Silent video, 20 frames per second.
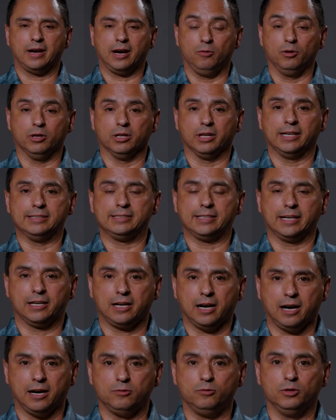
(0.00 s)
I realized that
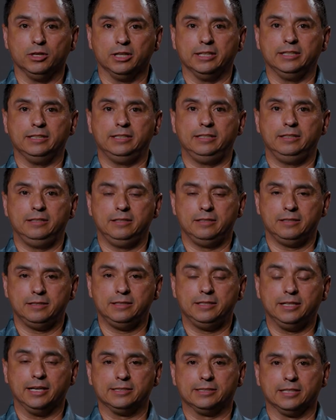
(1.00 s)
God really
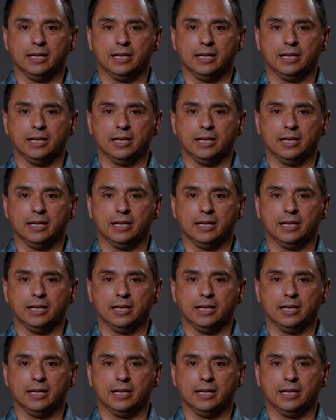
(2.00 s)
does